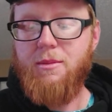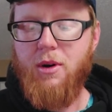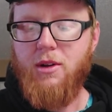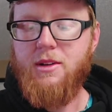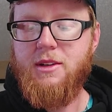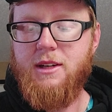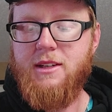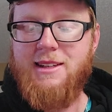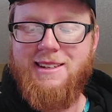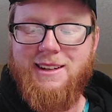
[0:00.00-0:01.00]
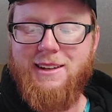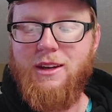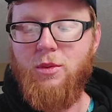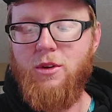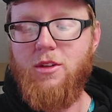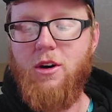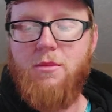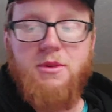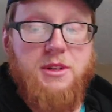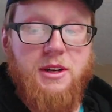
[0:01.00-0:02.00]
politics in dealing with
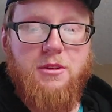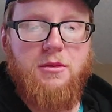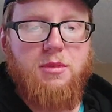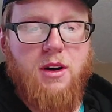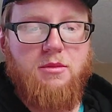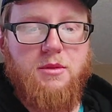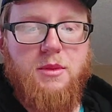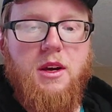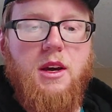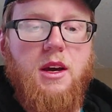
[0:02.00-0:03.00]
our particular problem.